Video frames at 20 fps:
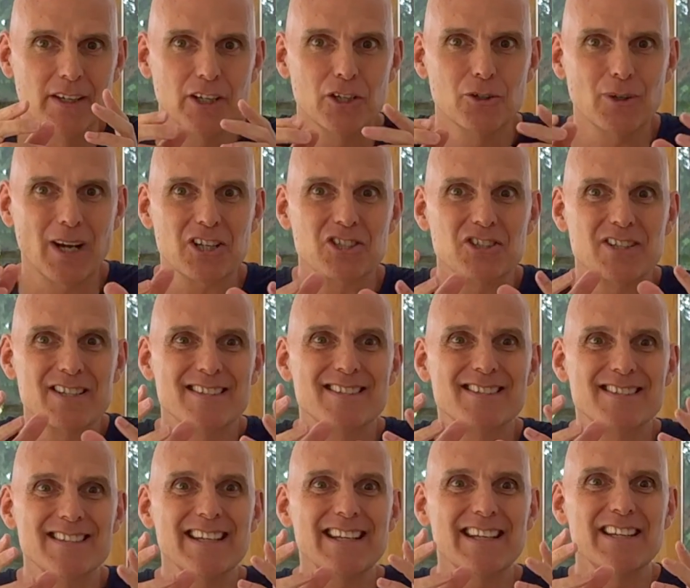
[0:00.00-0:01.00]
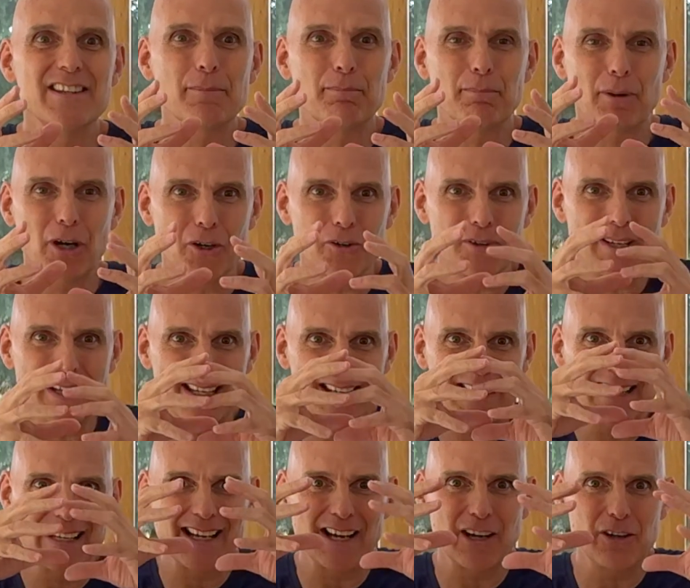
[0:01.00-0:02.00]
You actually see the bone
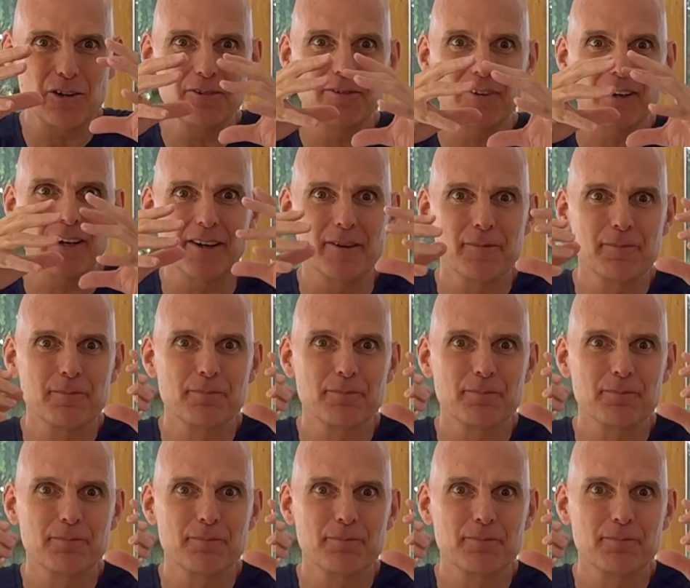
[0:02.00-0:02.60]
healing over,